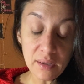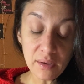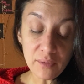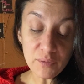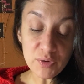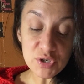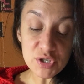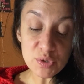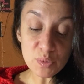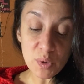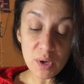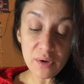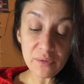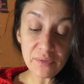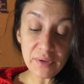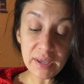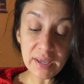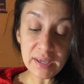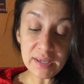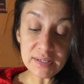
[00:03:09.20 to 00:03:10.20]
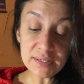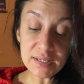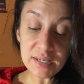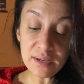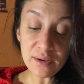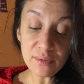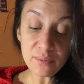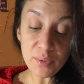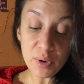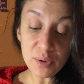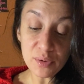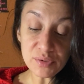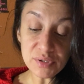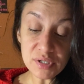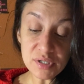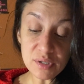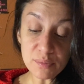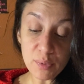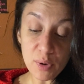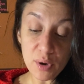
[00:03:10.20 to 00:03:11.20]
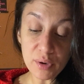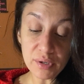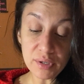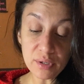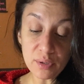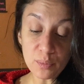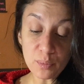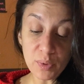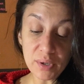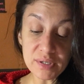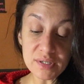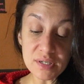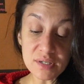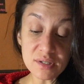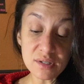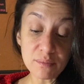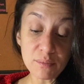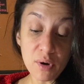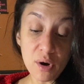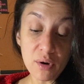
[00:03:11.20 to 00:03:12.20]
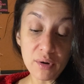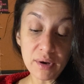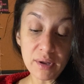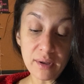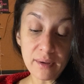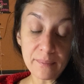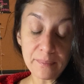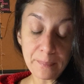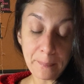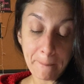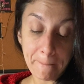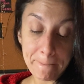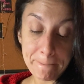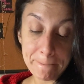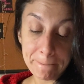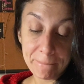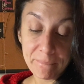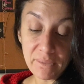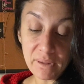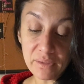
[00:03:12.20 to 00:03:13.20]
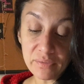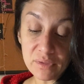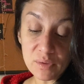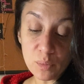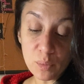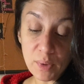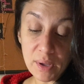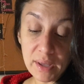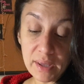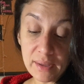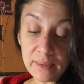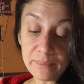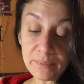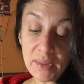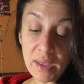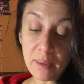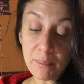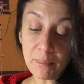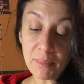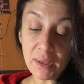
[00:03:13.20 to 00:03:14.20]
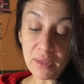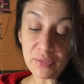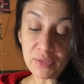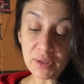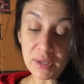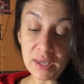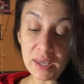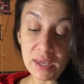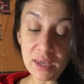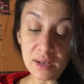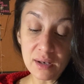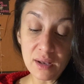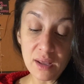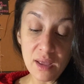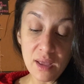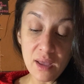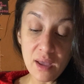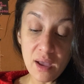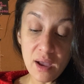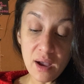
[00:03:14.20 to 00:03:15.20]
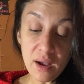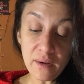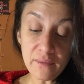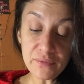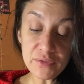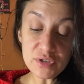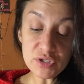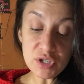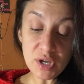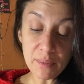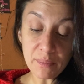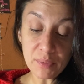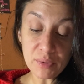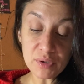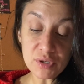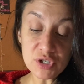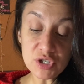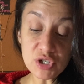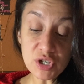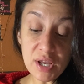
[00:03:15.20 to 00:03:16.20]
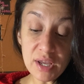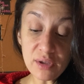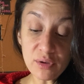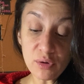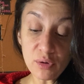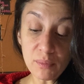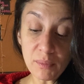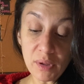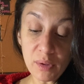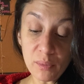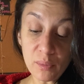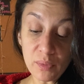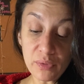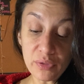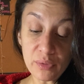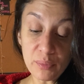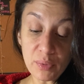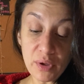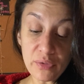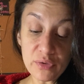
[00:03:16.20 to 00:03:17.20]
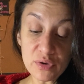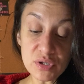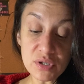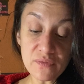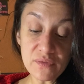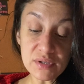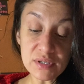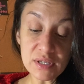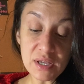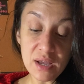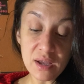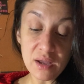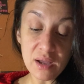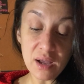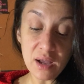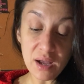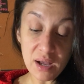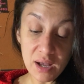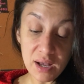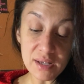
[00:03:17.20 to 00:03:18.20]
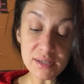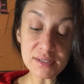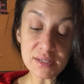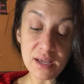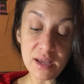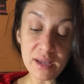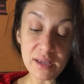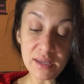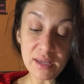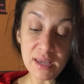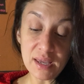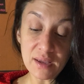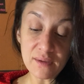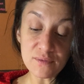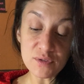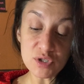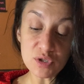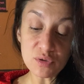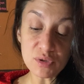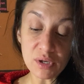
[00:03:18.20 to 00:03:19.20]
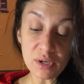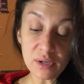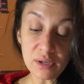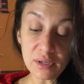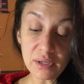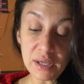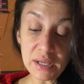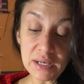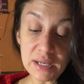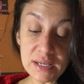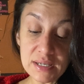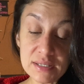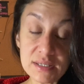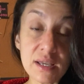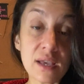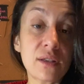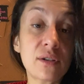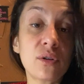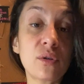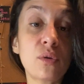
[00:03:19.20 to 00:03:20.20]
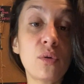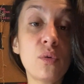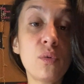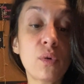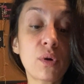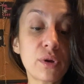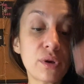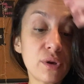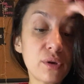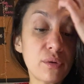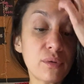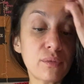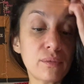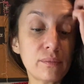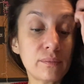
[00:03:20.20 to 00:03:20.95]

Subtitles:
Verse 12, And he arose and departed and went to Samaria. On the way, at Beth-Eked of the shepherds, Jehu met with the brothers of Ahaziah, king of Judah, and he said, Who are you?